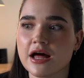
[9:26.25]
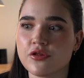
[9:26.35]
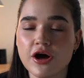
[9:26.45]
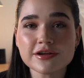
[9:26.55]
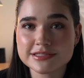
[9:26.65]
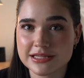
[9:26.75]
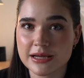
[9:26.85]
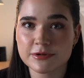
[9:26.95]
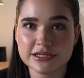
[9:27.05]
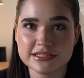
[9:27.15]
A lot of
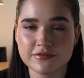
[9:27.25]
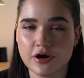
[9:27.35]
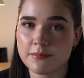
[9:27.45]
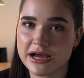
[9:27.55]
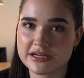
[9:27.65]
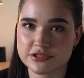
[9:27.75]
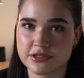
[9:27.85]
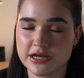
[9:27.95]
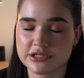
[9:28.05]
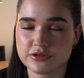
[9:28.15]
celebrities have gone back to
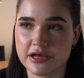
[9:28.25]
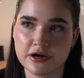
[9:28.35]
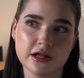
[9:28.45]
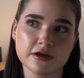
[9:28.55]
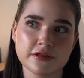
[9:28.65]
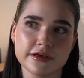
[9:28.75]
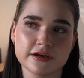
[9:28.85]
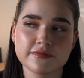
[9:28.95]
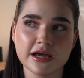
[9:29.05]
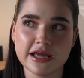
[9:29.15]
their natural hair color. Think
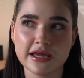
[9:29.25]
of like